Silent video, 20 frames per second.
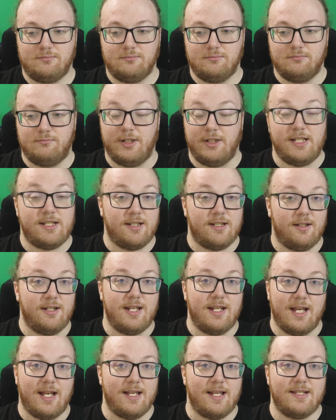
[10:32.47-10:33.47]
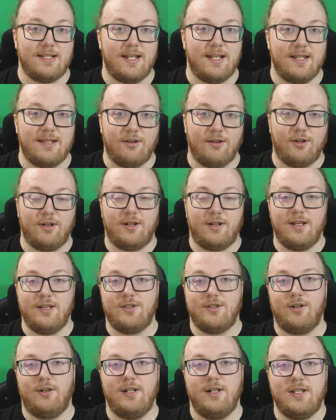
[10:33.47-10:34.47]
basically, yeah, their
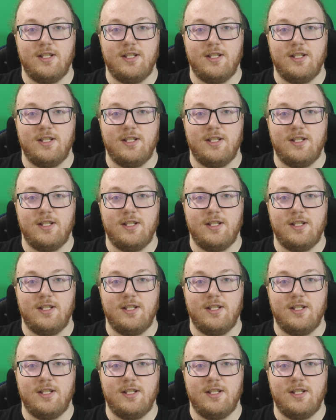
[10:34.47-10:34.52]
concern